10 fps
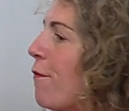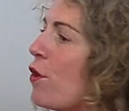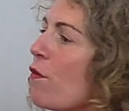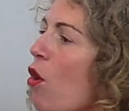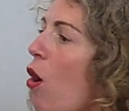
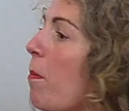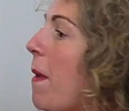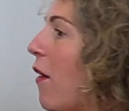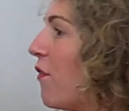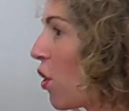if you've
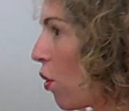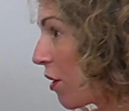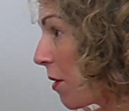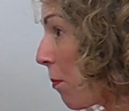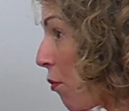got pelvic
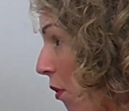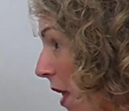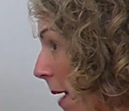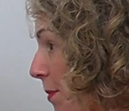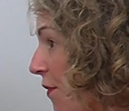organ
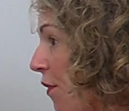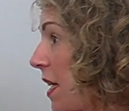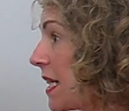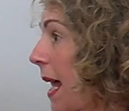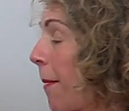prolapse,
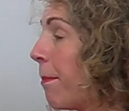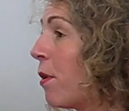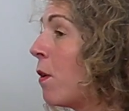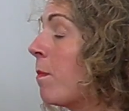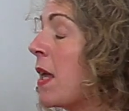for
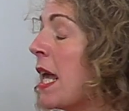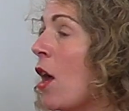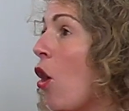example,